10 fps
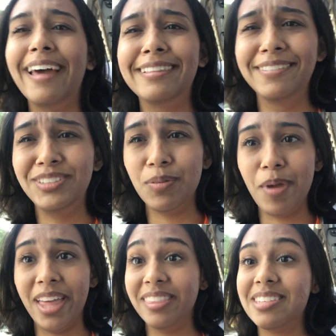I love
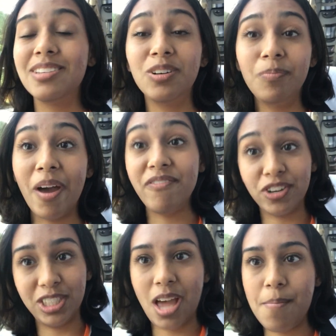Japan. This is my
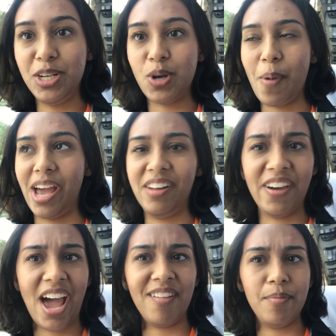first time in Japan if
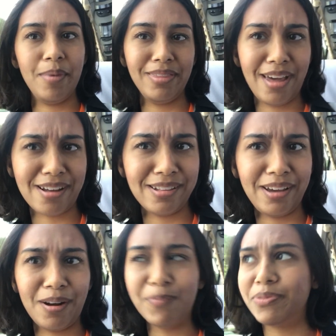I haven't made that
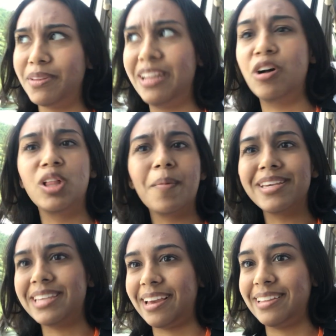clear. And only my
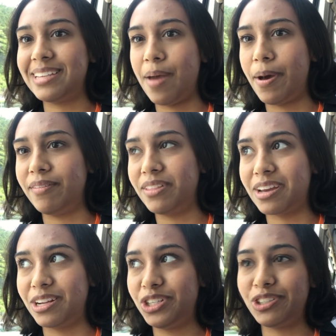second time out of the
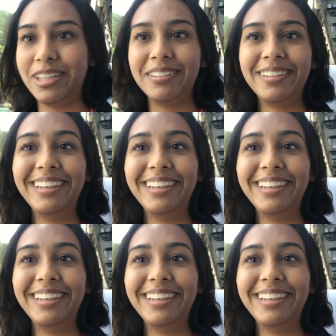country.